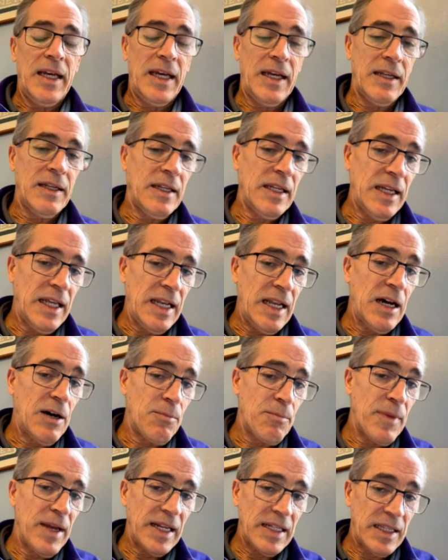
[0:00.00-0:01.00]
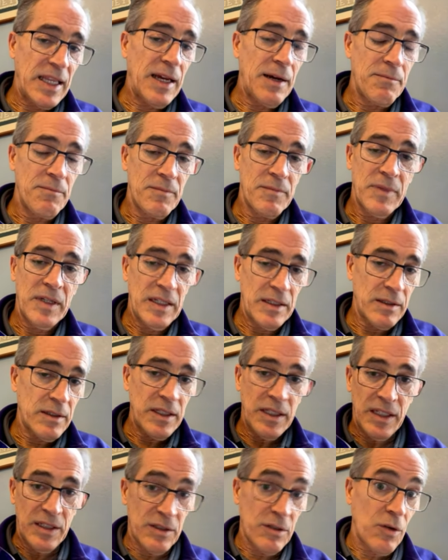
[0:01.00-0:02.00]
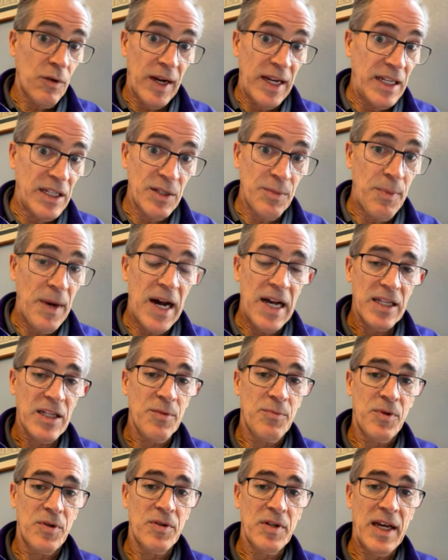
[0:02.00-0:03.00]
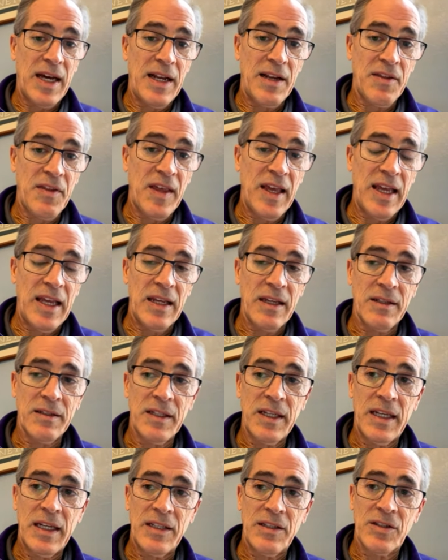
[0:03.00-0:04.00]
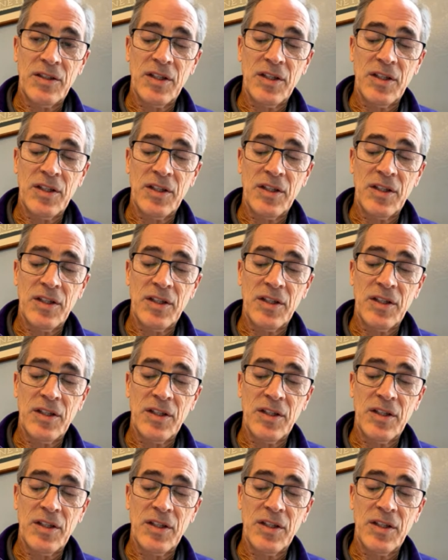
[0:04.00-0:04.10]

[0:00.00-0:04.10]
And help make them as great as possible kind of thing. I